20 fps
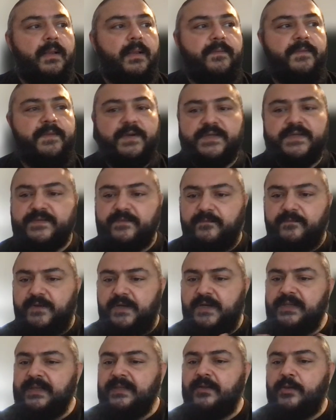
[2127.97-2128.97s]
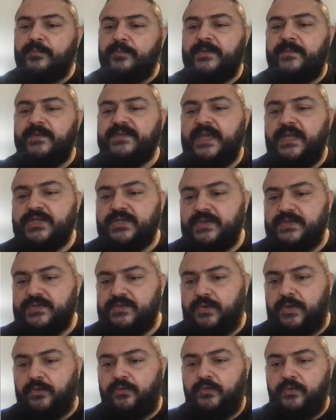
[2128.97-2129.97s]
there's very little optimizations
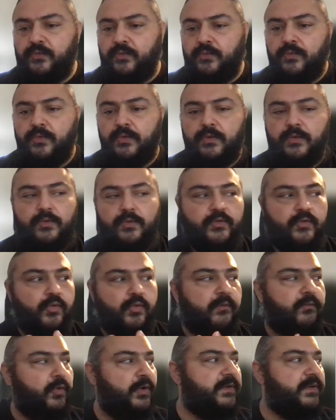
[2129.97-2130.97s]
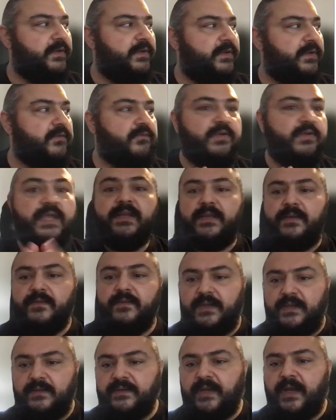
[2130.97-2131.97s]
you can do to avoid
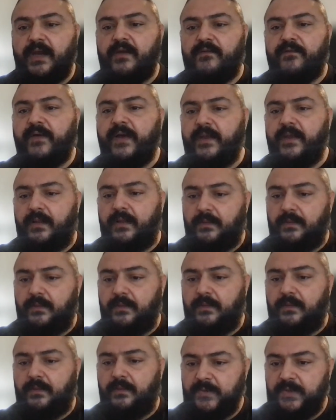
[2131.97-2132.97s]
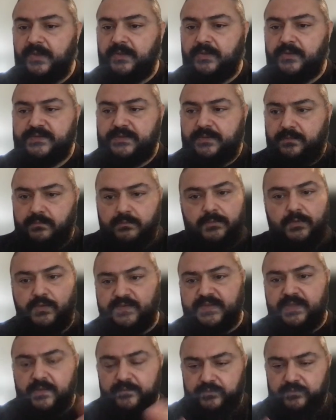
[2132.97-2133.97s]
reading the entire file, right? Because you
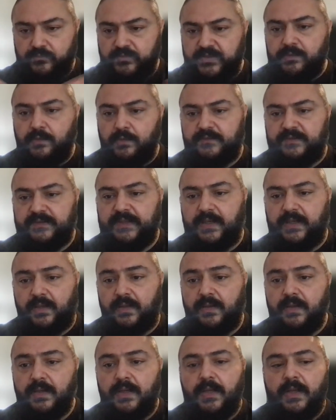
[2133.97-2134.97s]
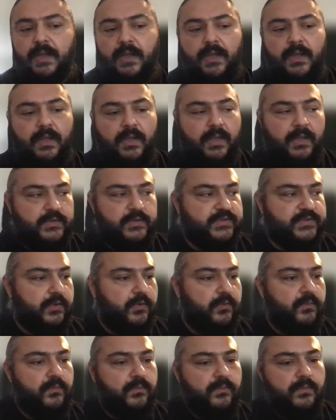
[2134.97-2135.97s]
still have to read all of the data. And
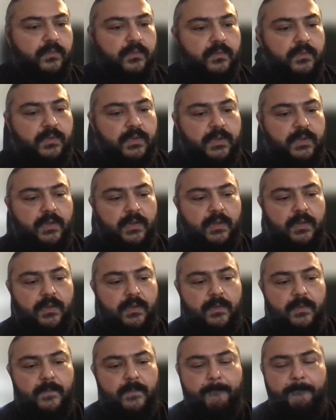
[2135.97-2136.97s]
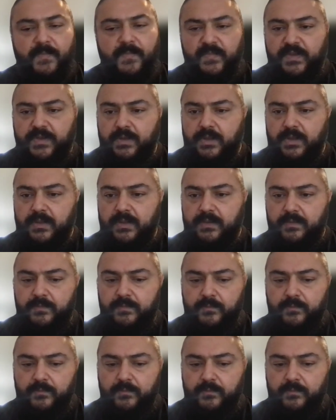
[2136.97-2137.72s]
so the